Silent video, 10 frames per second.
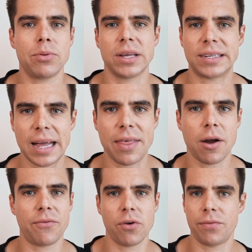able to stay
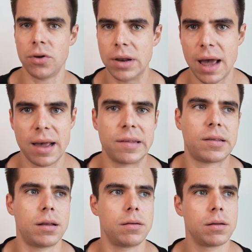there for a few
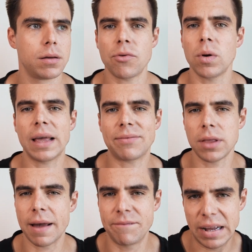days and never really have
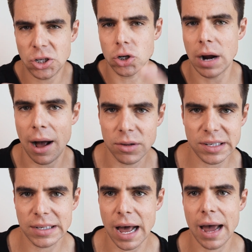to like venture
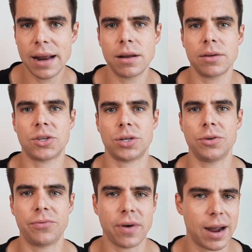outside
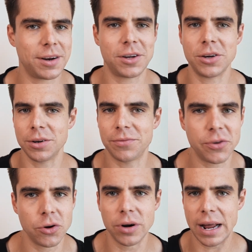to find good
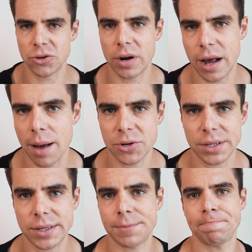food and drink
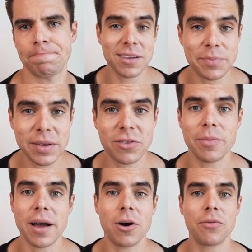options. And that leads me to
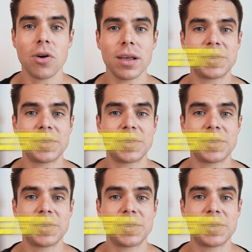my overall